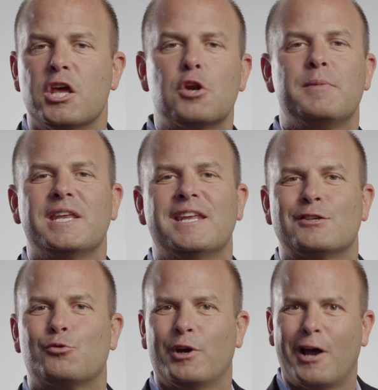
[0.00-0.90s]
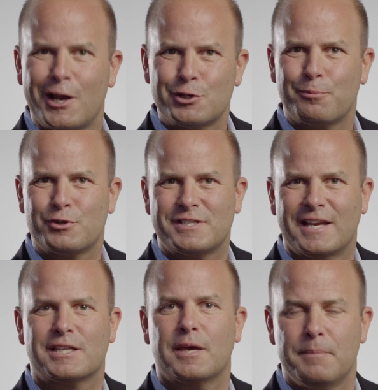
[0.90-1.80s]
Intermedia is
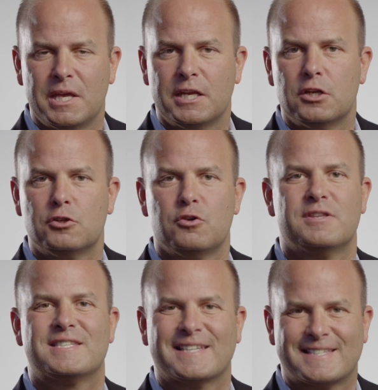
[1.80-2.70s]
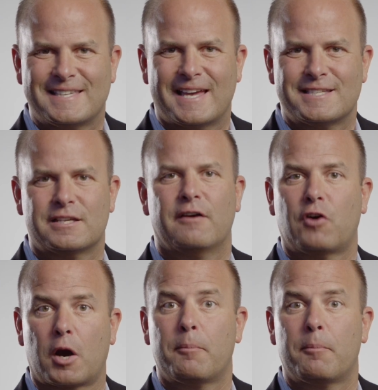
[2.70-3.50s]
100% committed to the success of our